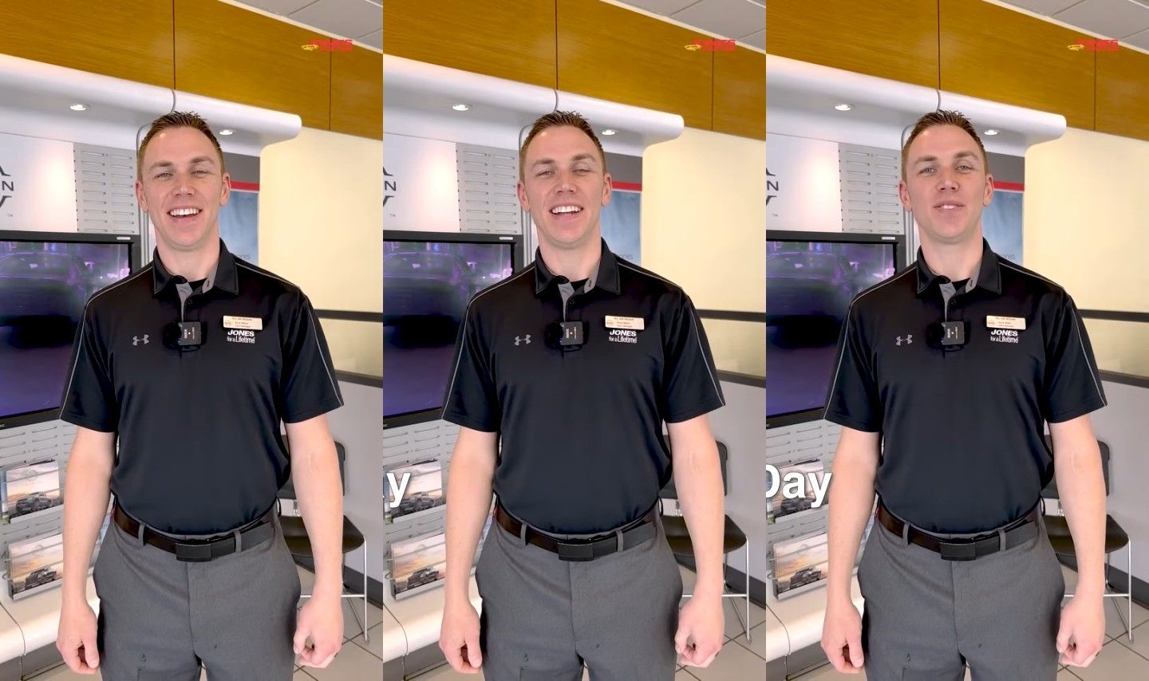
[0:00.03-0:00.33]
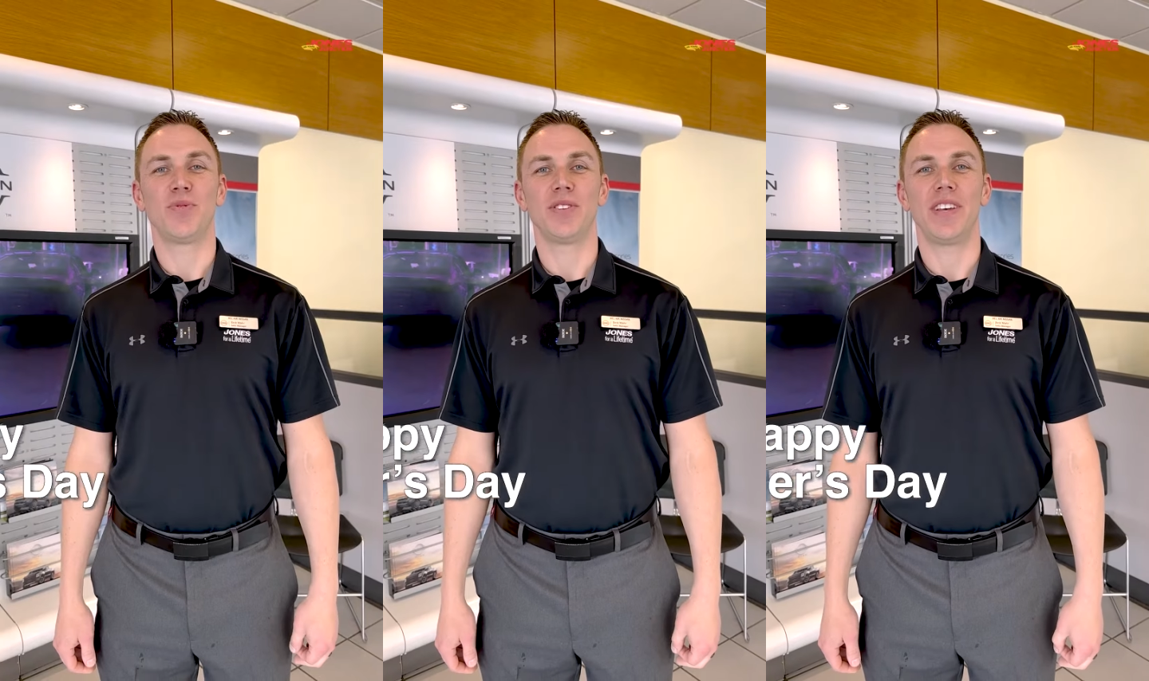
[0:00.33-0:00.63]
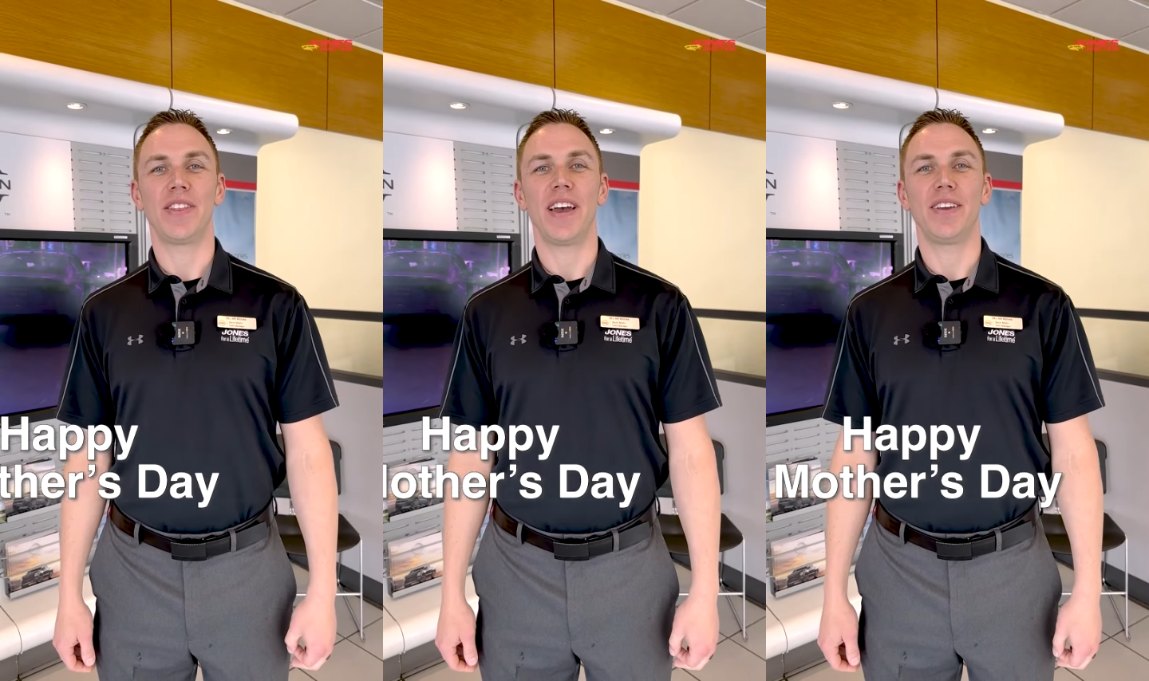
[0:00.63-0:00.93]
I just want to
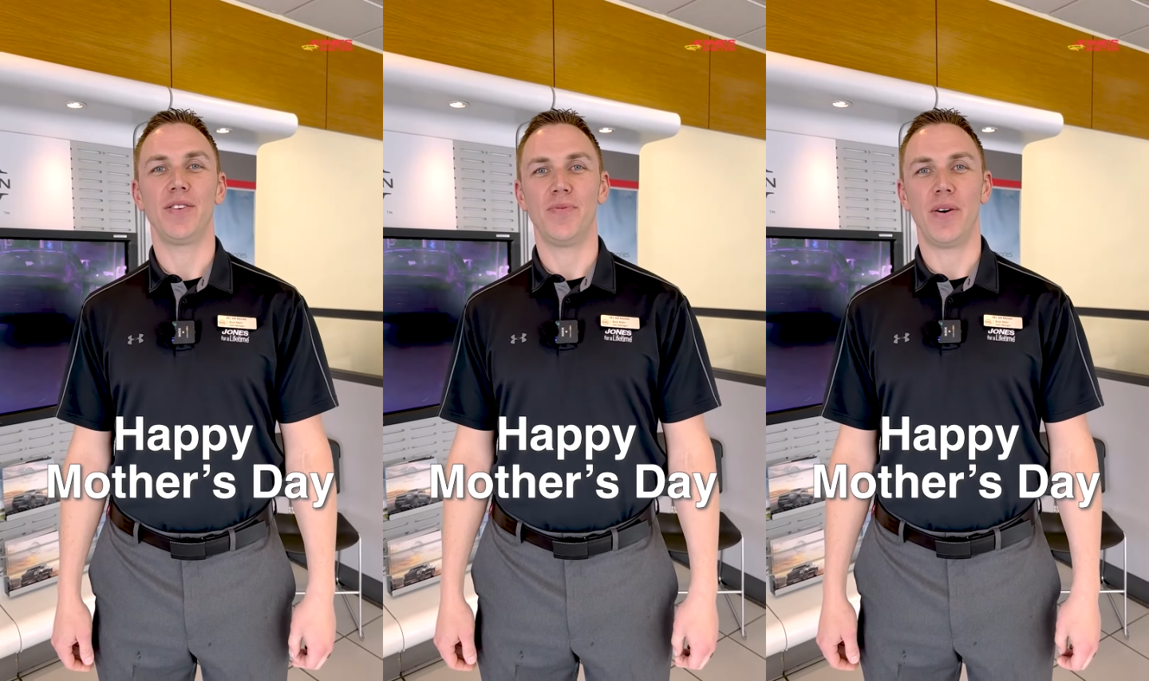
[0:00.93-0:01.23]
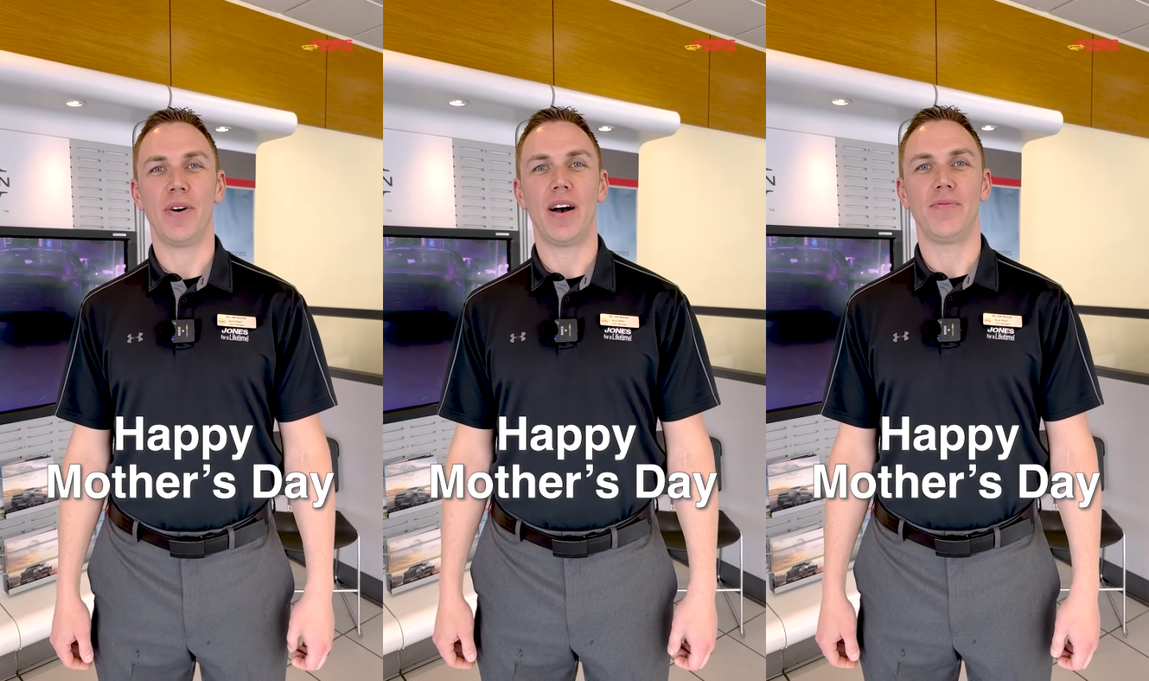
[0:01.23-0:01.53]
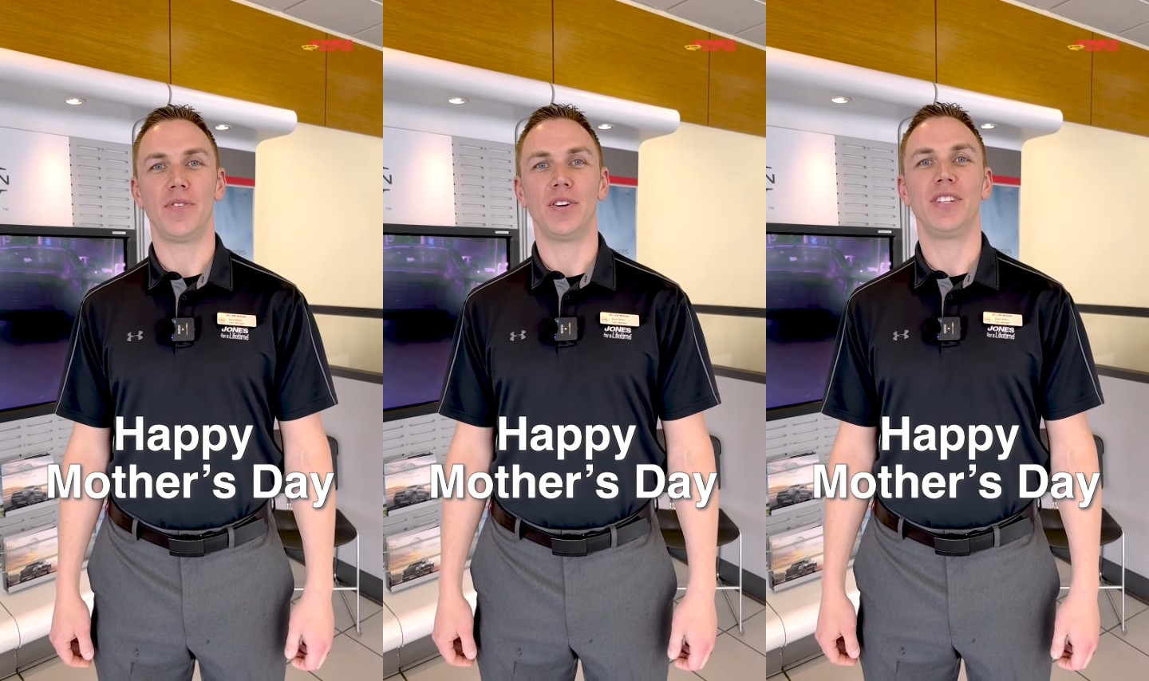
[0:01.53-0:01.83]
say thank you to my
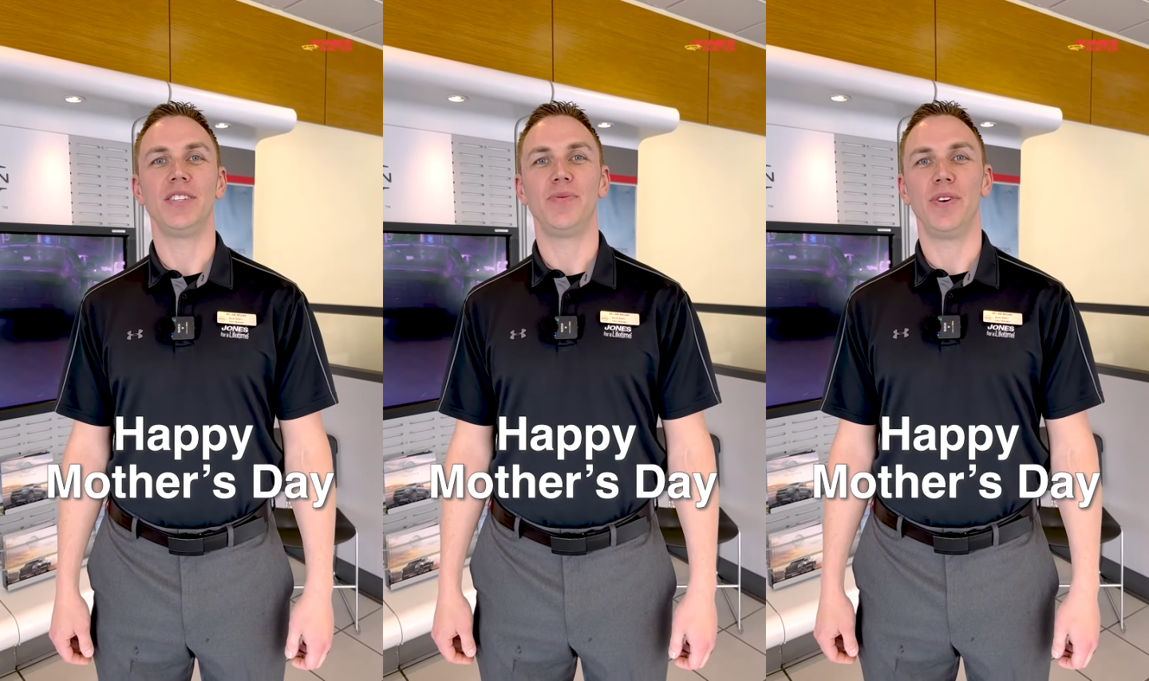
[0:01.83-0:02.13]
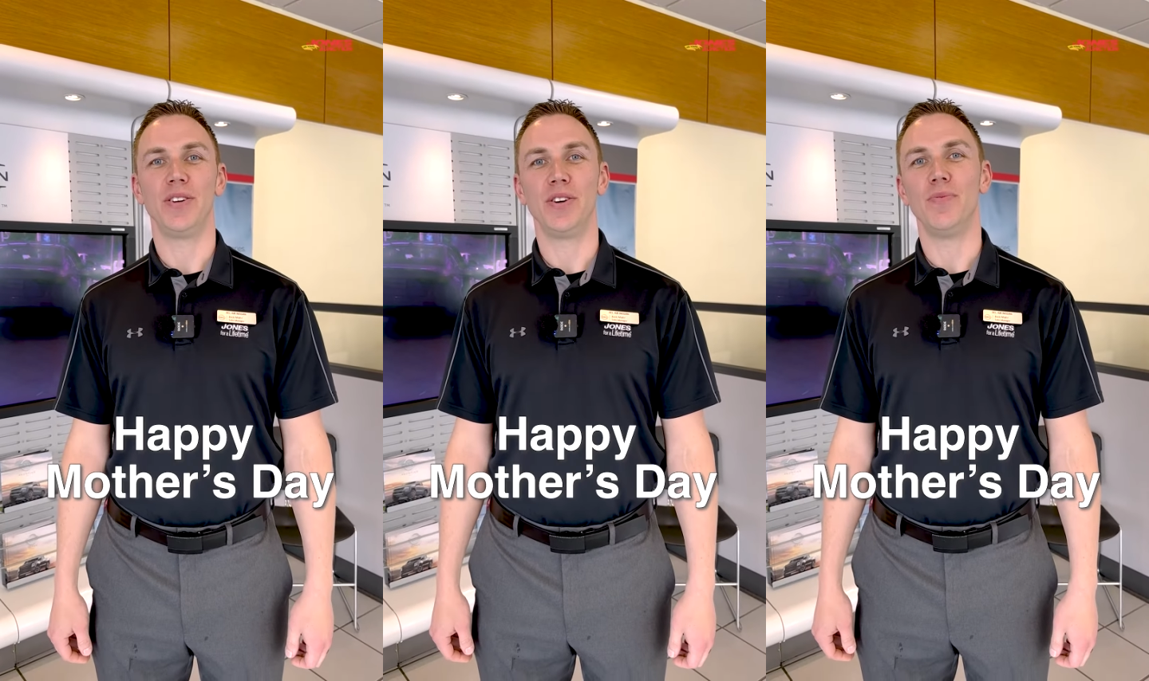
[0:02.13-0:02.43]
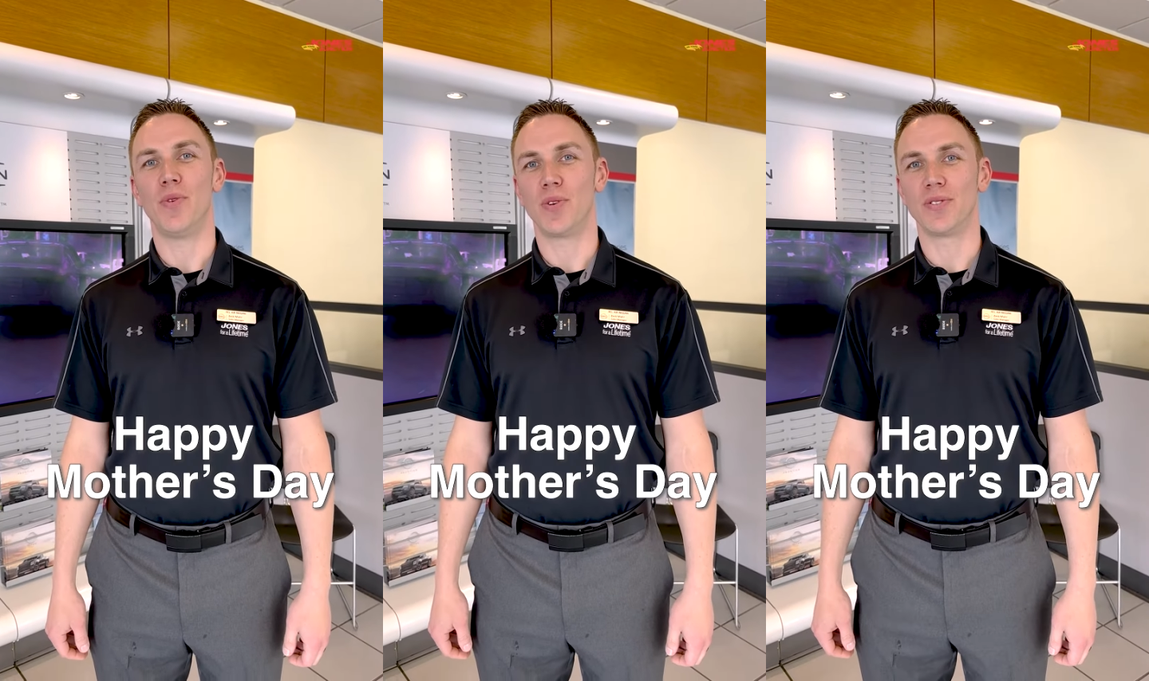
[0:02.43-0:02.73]
mom for teaching me
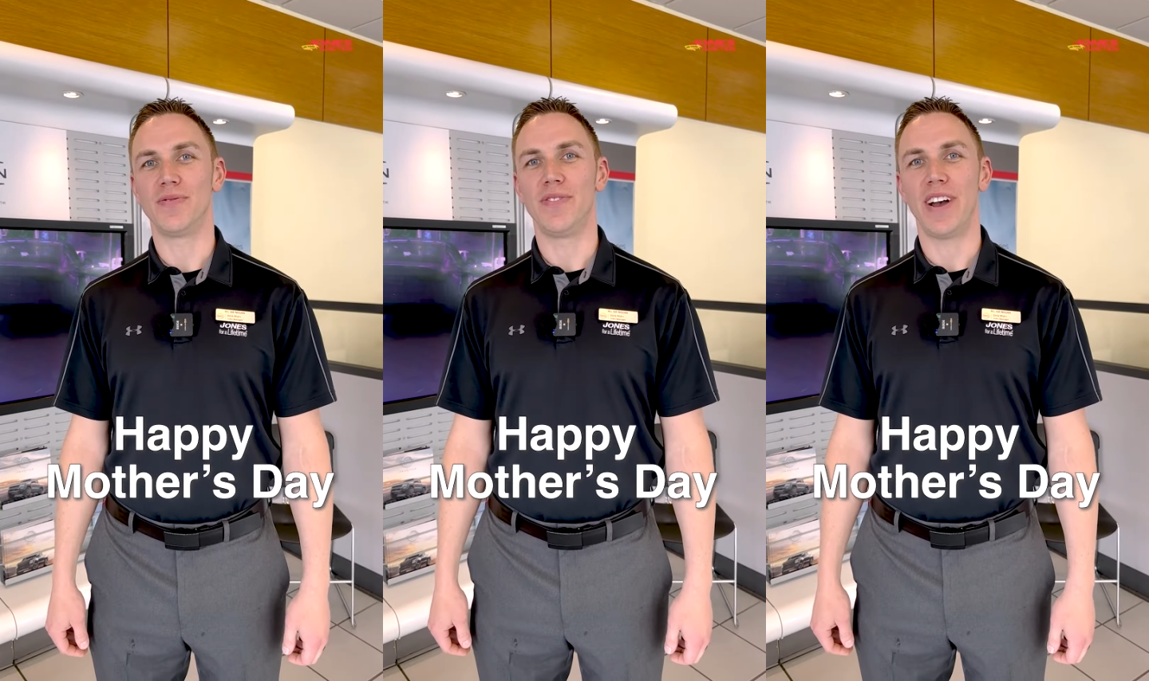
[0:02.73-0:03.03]
good morals and